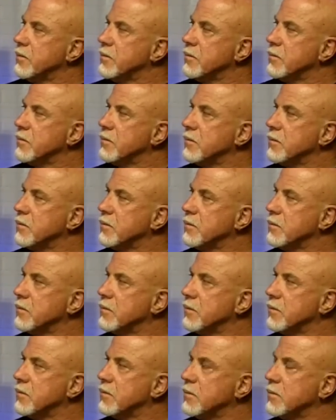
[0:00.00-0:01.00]

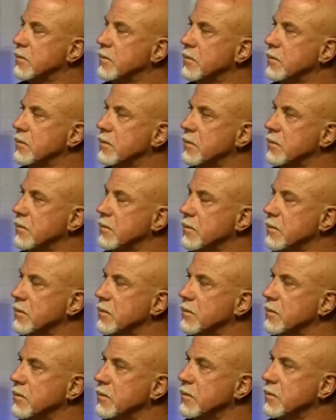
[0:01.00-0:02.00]

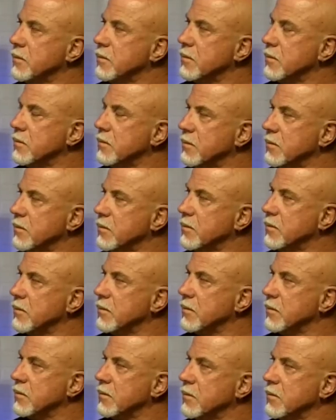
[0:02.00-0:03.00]

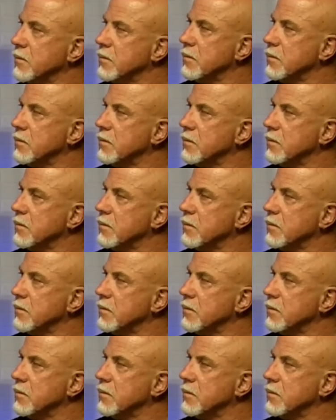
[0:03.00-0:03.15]
(silent)